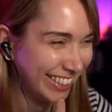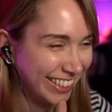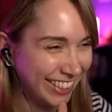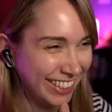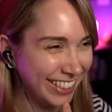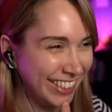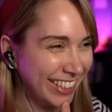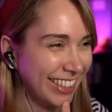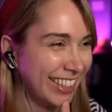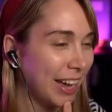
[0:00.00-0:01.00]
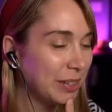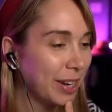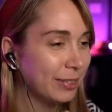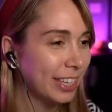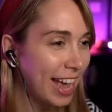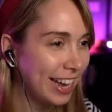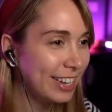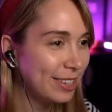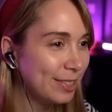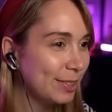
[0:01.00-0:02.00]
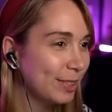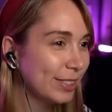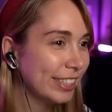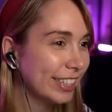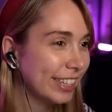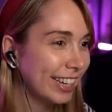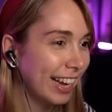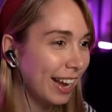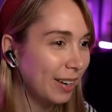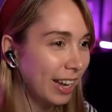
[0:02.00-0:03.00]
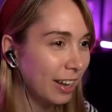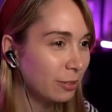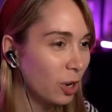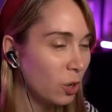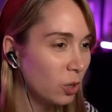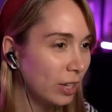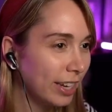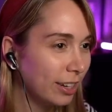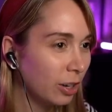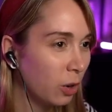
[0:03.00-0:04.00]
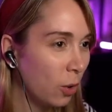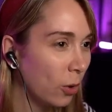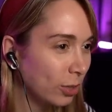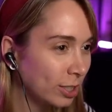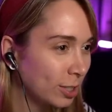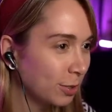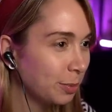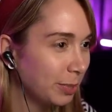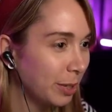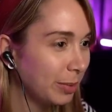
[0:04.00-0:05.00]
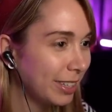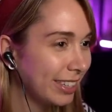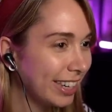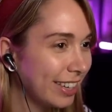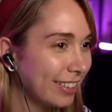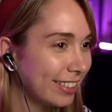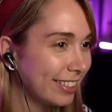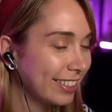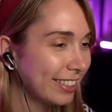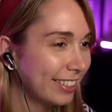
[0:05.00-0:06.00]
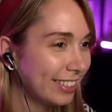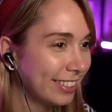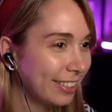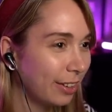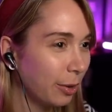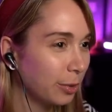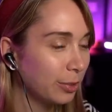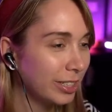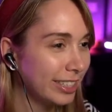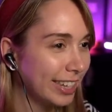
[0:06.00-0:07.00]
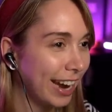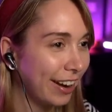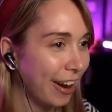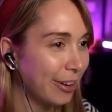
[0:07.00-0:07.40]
I would have a catio. I would have a whole like course for BB that he could go through the entire